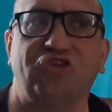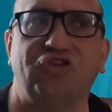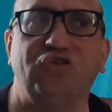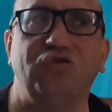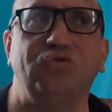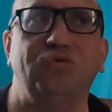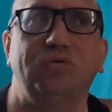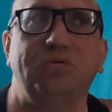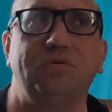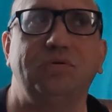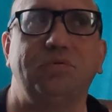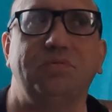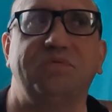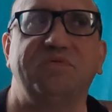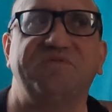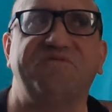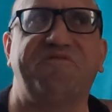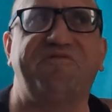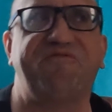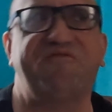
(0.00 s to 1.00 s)
you
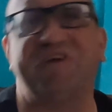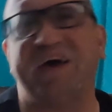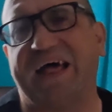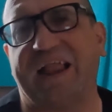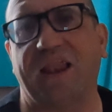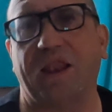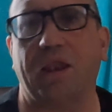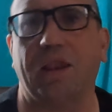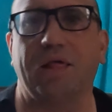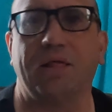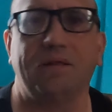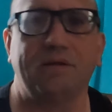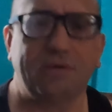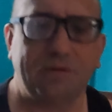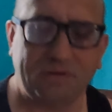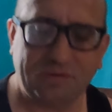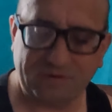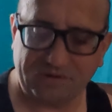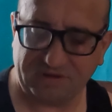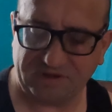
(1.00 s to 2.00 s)
fell,
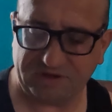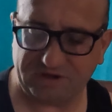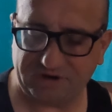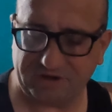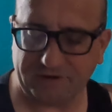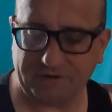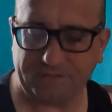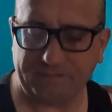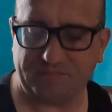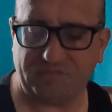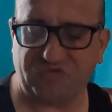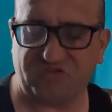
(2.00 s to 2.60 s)
you know?